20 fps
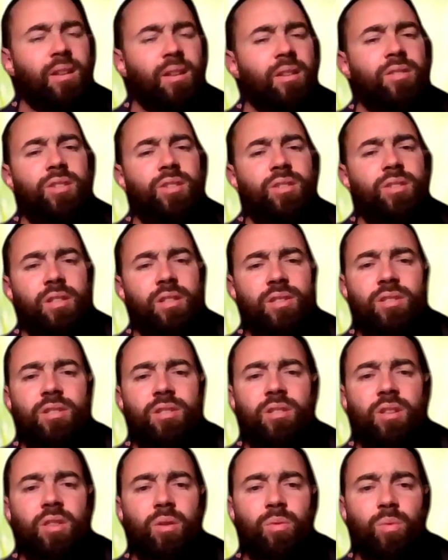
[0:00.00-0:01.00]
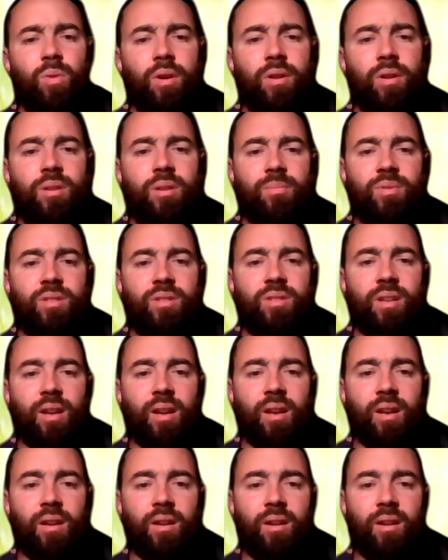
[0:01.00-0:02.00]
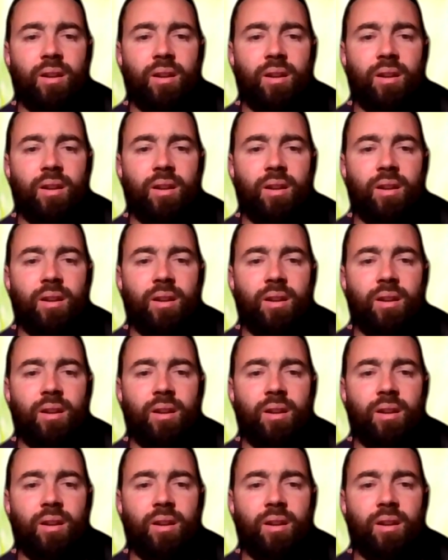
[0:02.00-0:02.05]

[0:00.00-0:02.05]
Just listen to the words I'm singing.